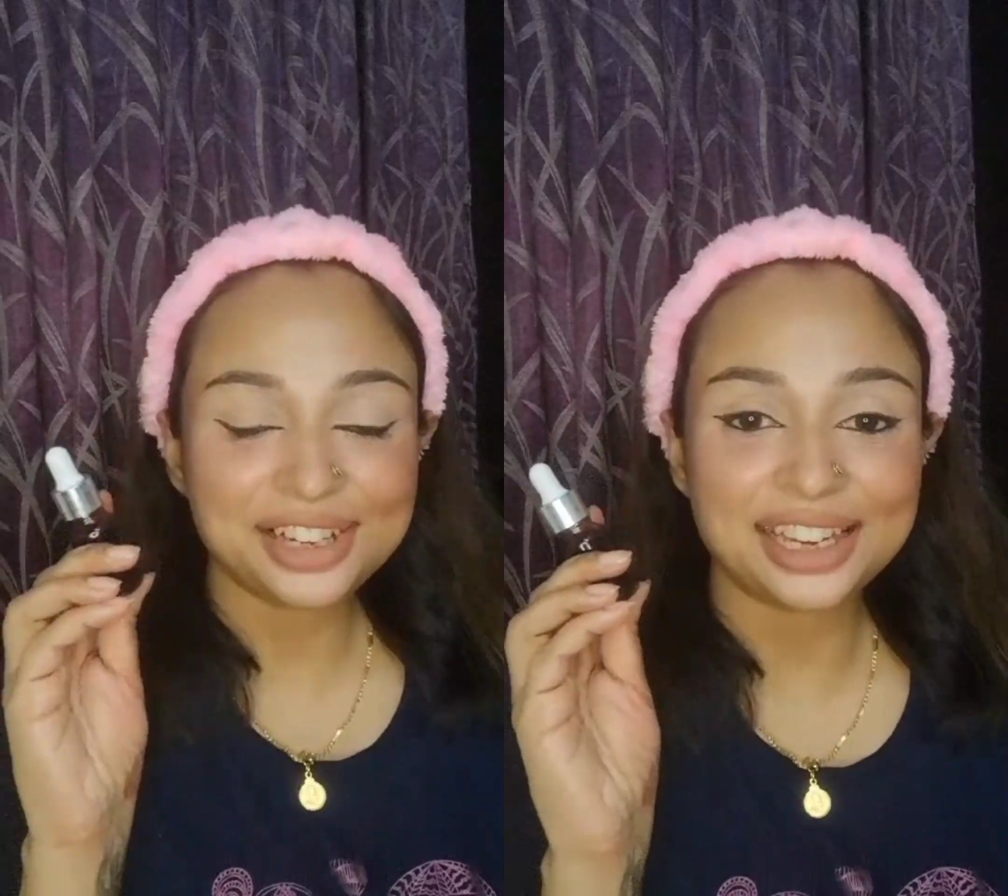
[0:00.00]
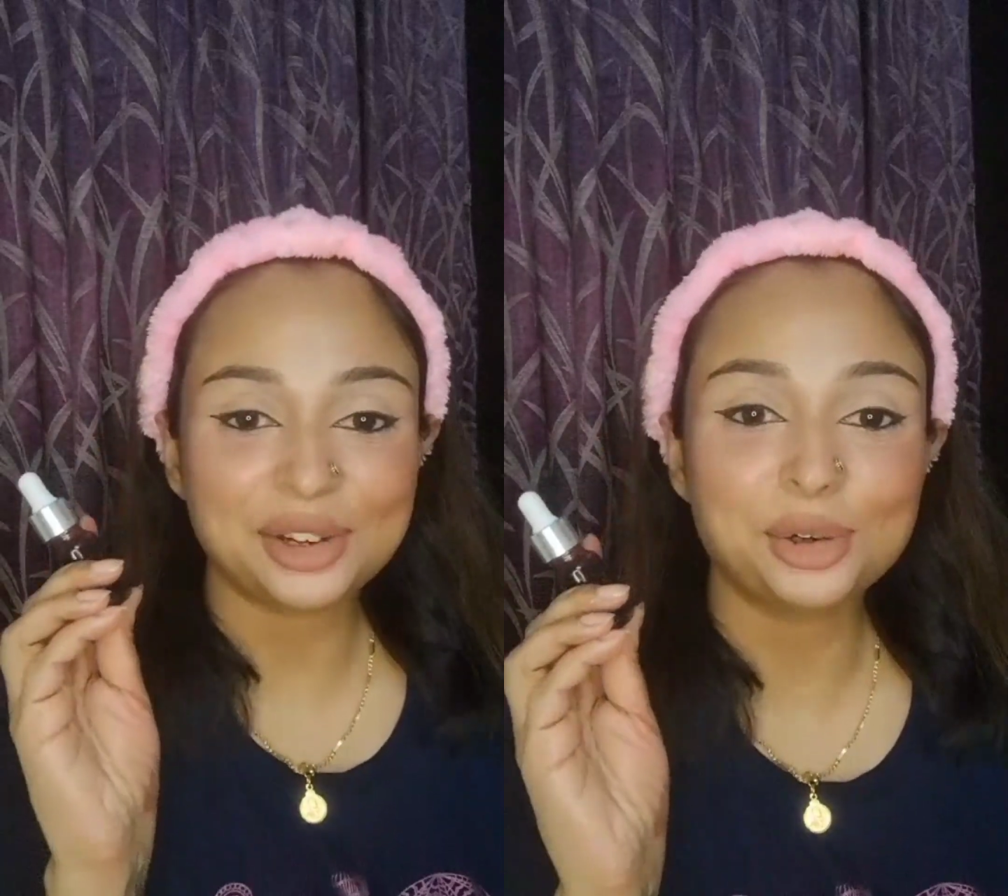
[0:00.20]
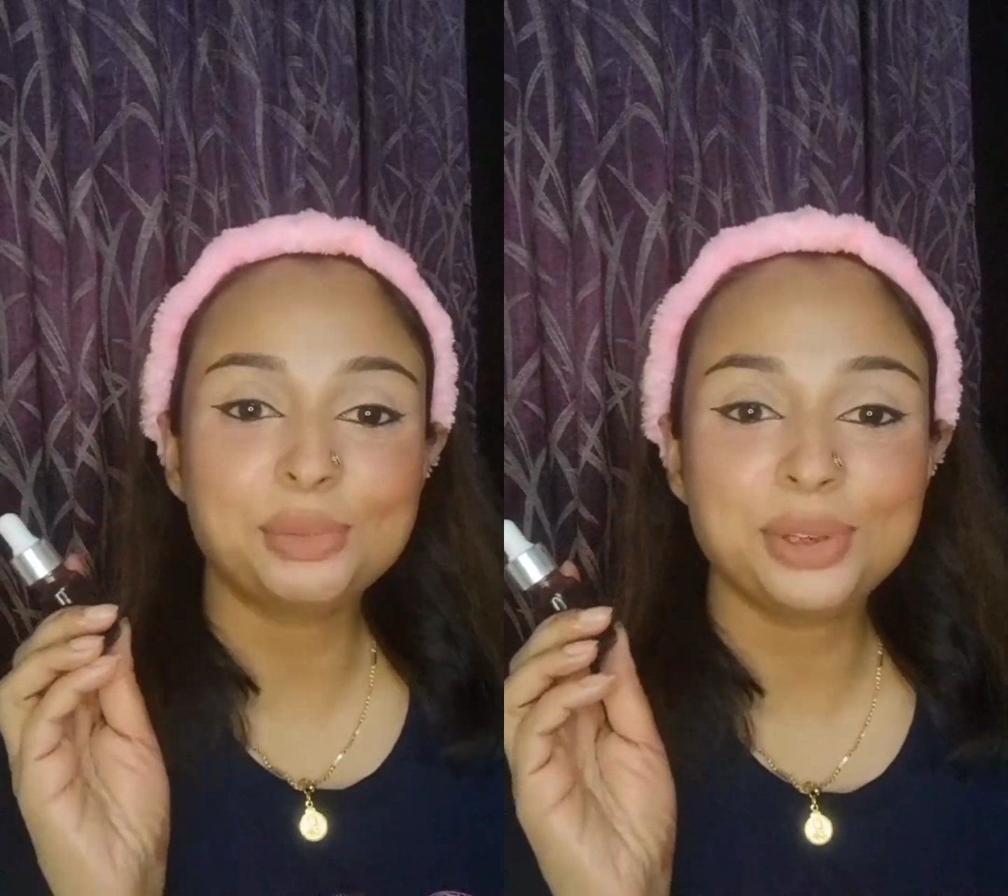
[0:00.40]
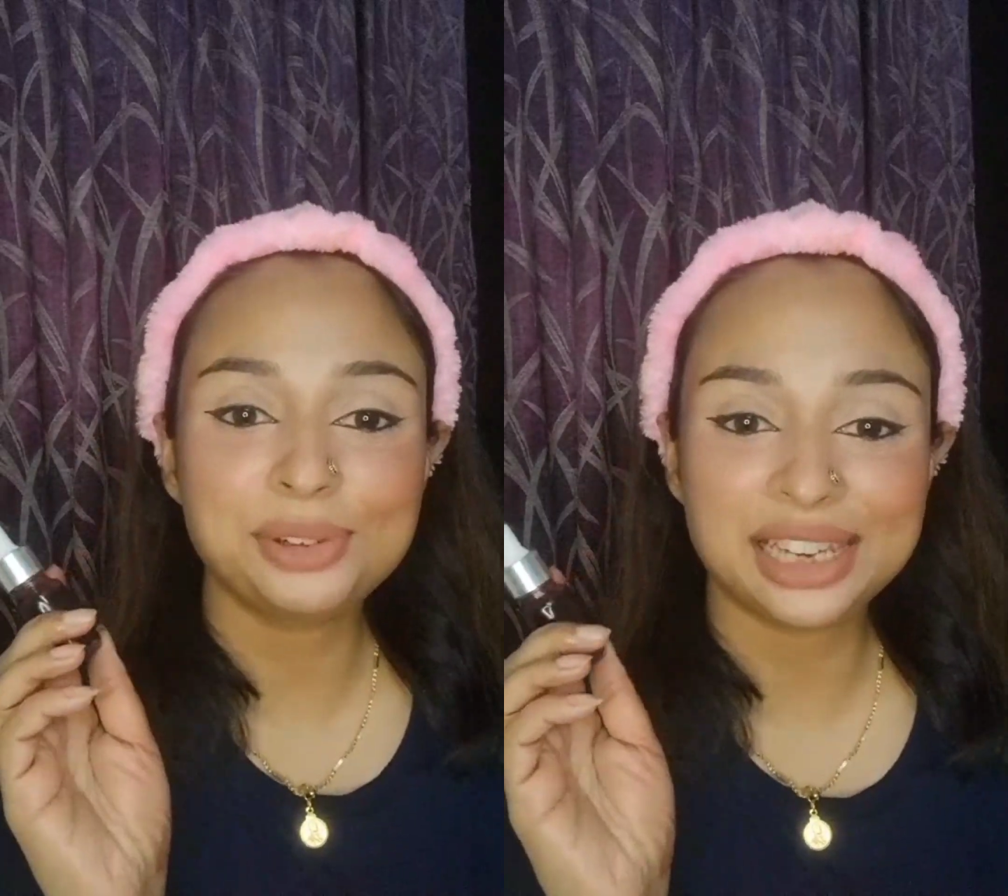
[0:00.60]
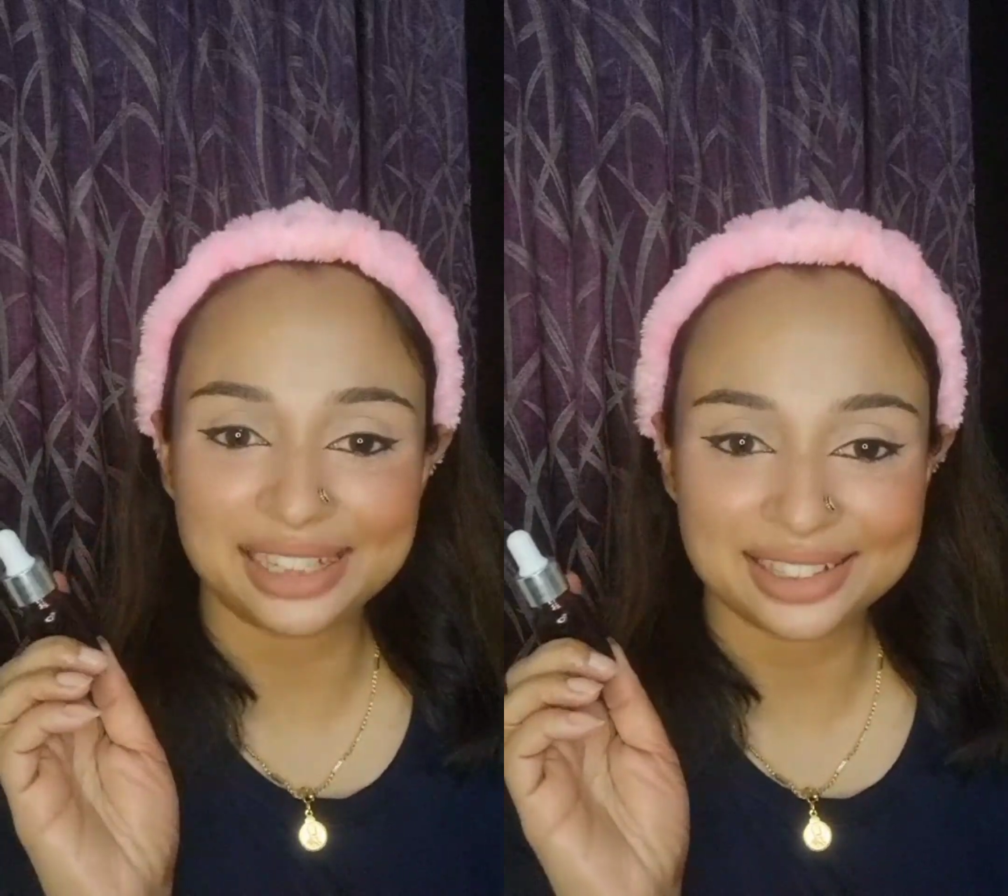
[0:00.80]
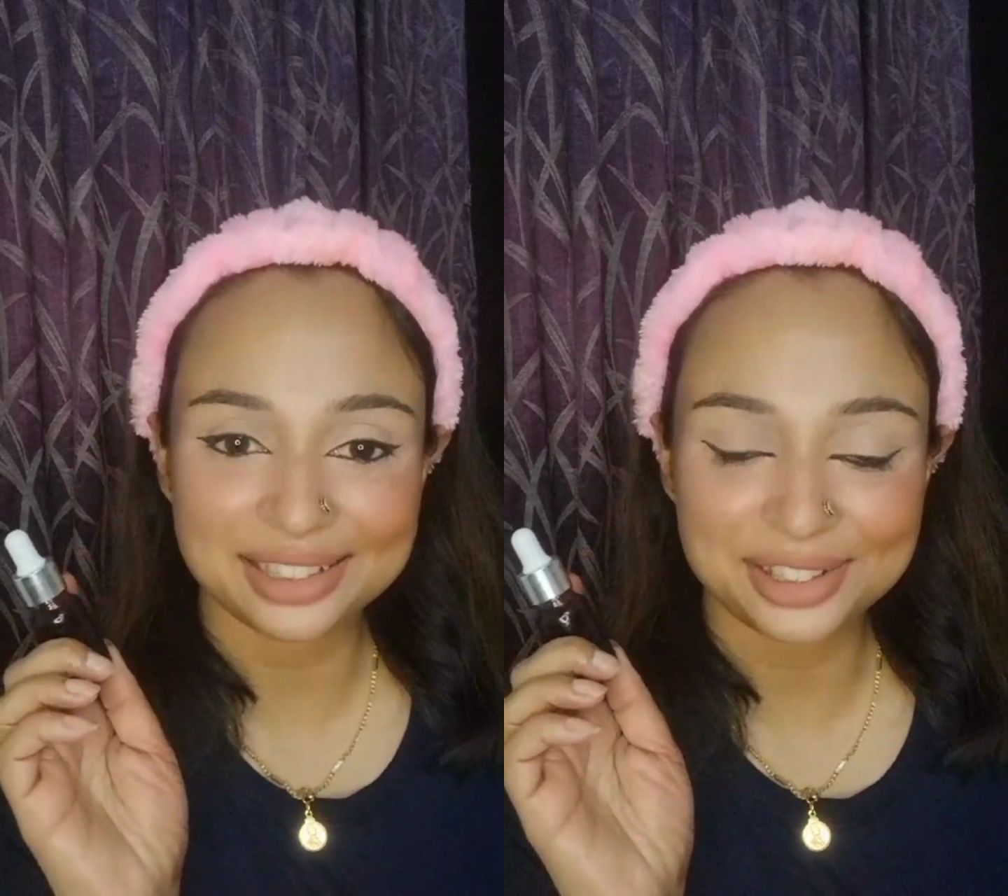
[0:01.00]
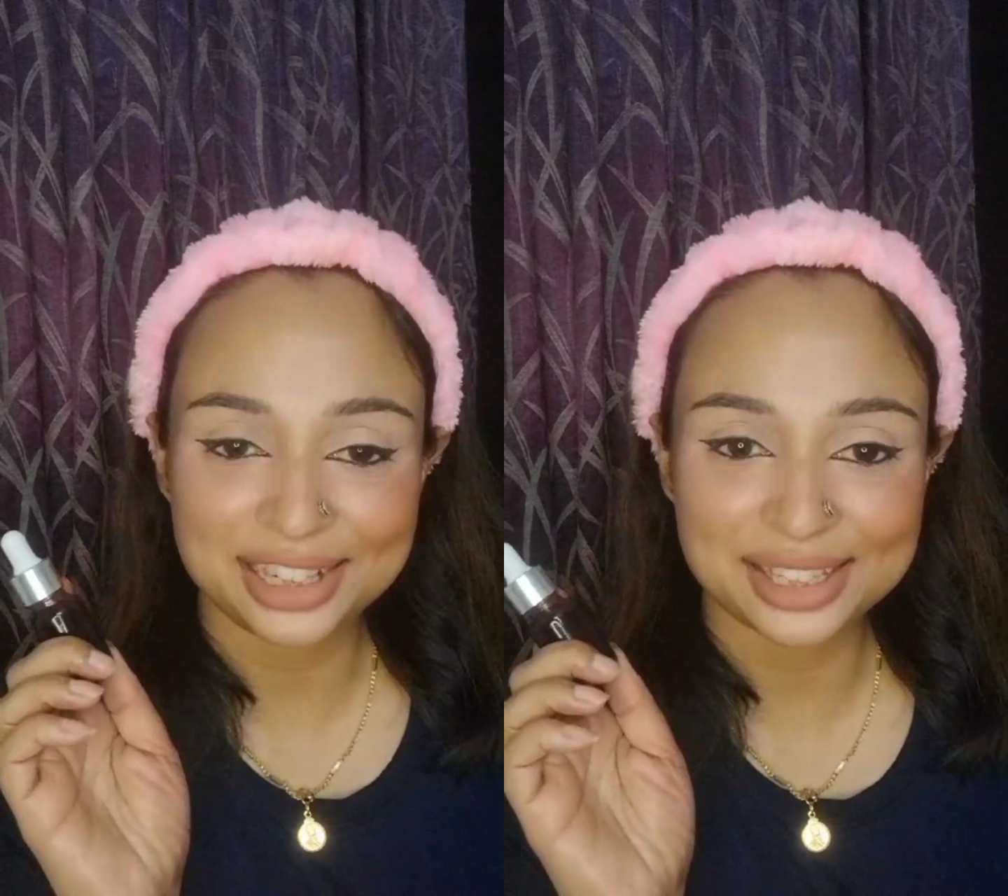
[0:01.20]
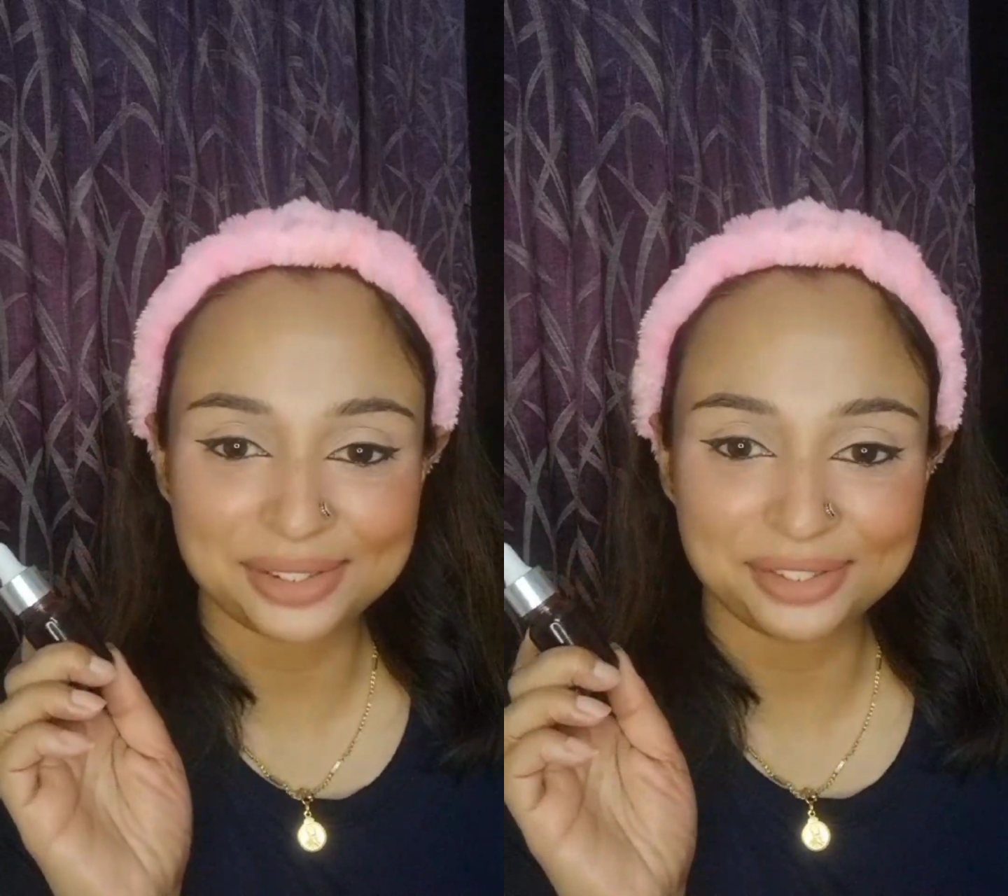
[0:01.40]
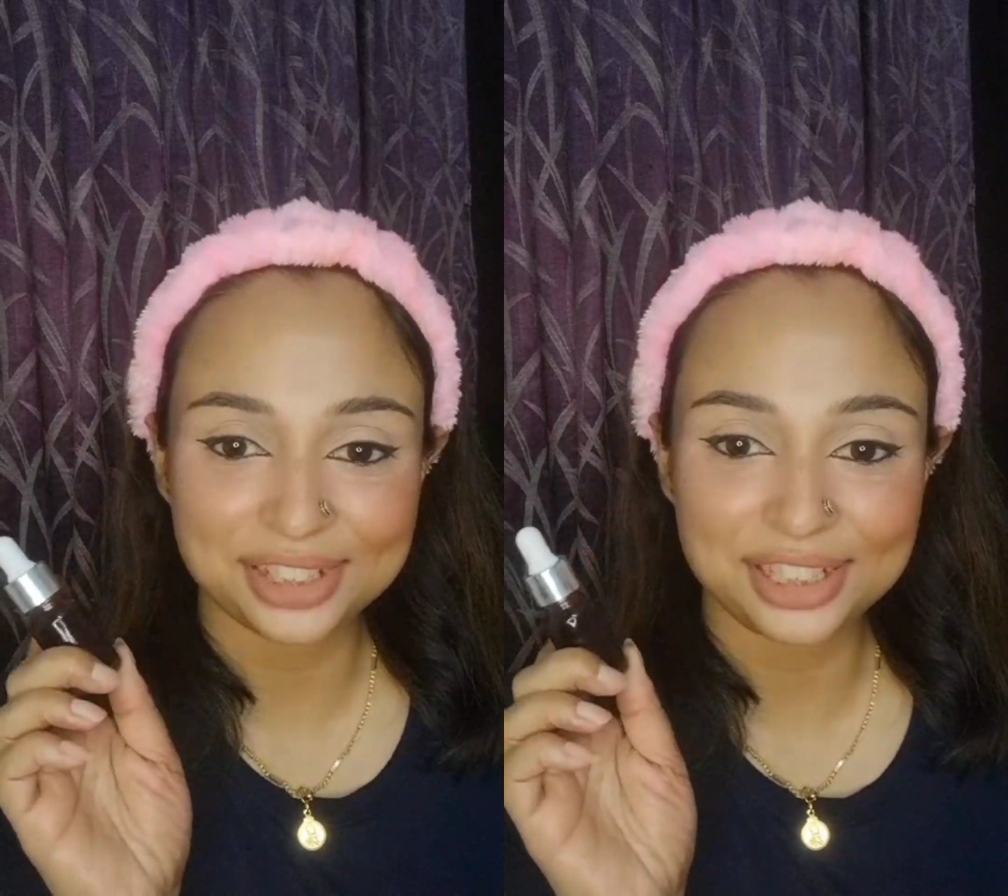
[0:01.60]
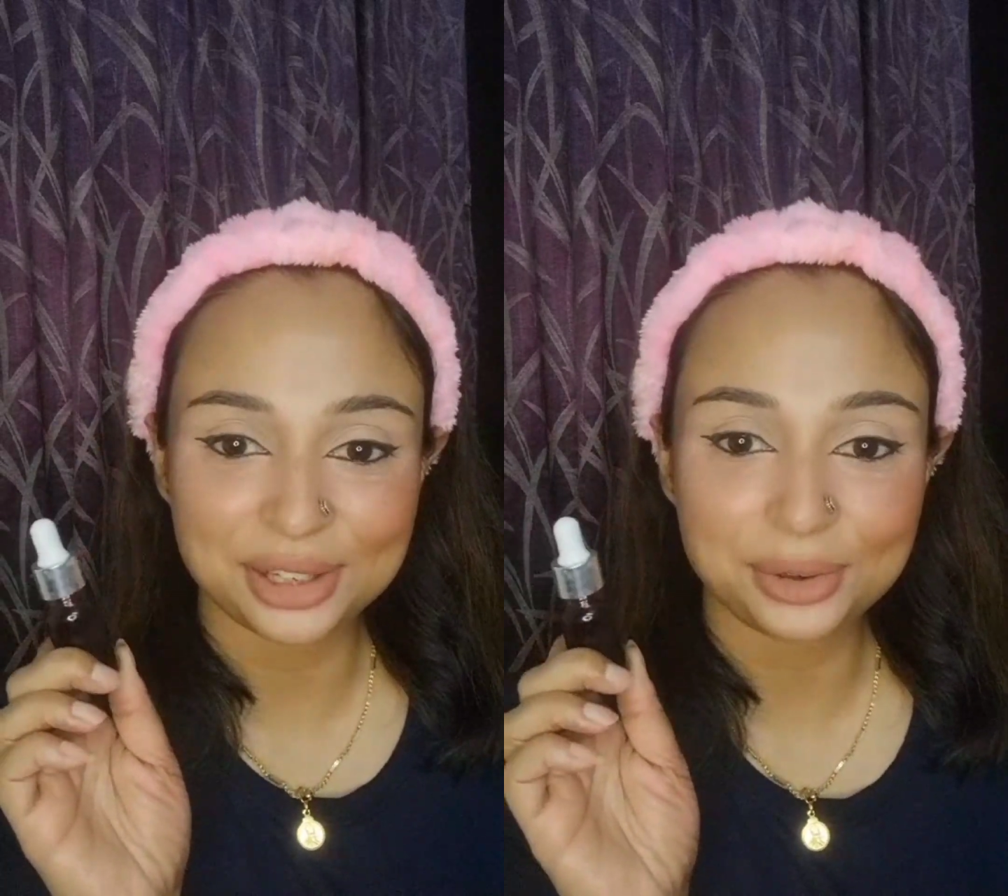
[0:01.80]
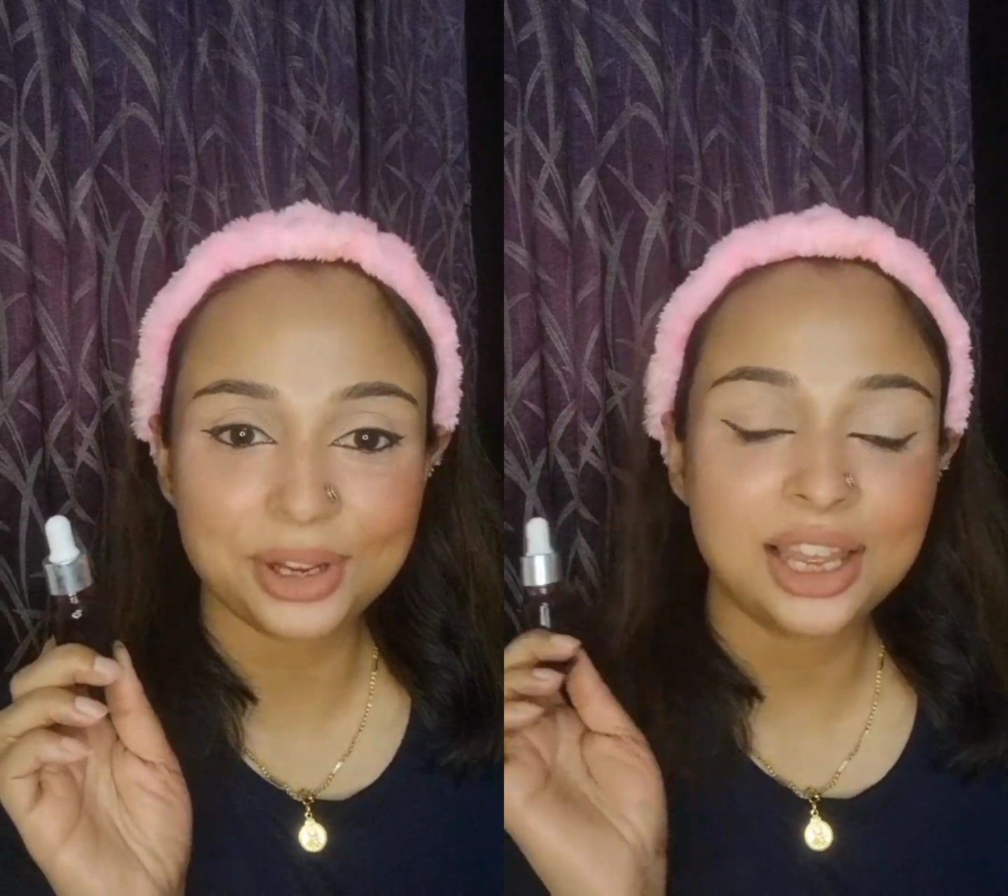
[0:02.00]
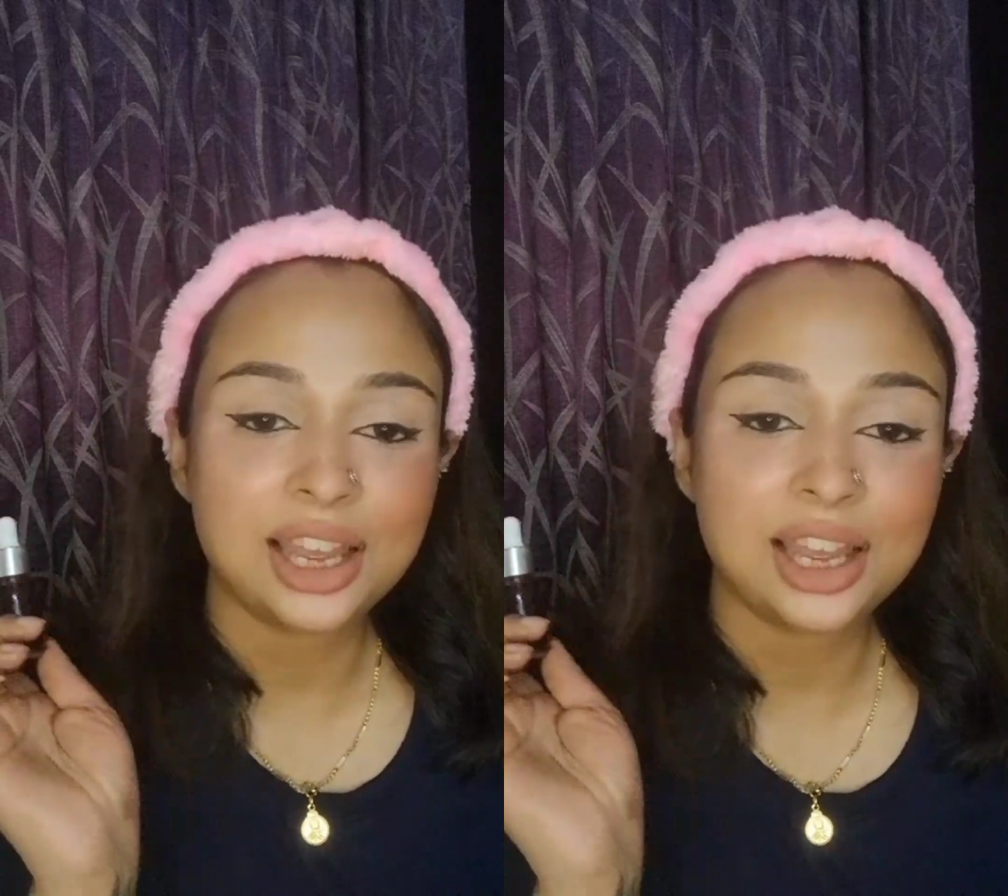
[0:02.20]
I hope you liked today's video.